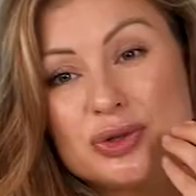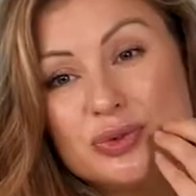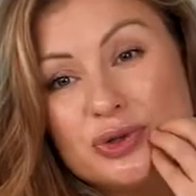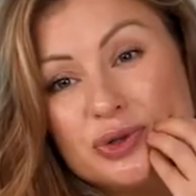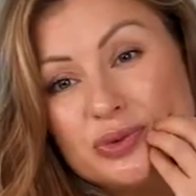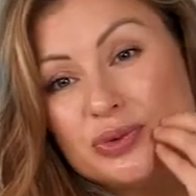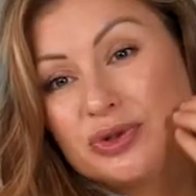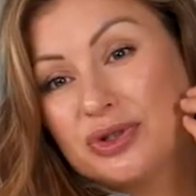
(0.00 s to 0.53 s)
So
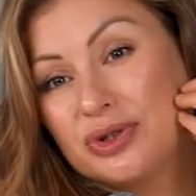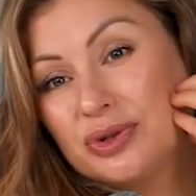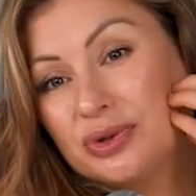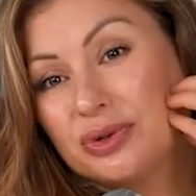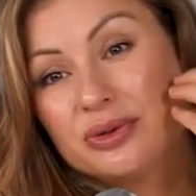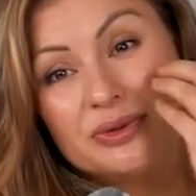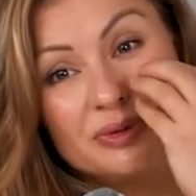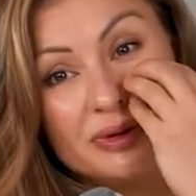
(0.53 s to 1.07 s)
you would
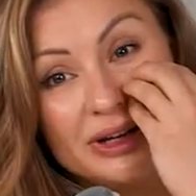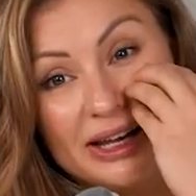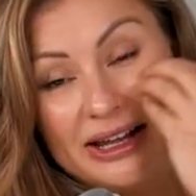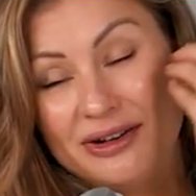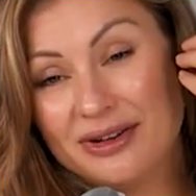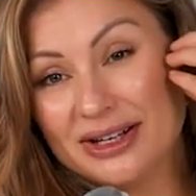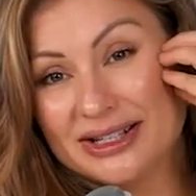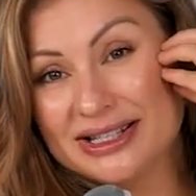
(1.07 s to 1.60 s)
do
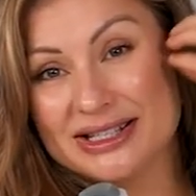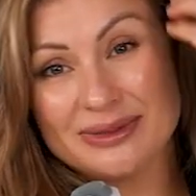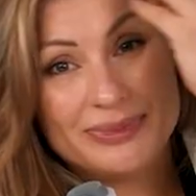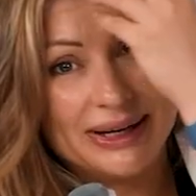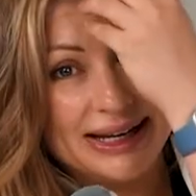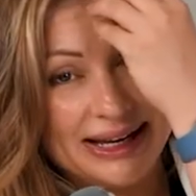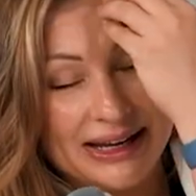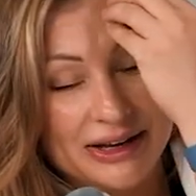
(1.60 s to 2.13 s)
areas by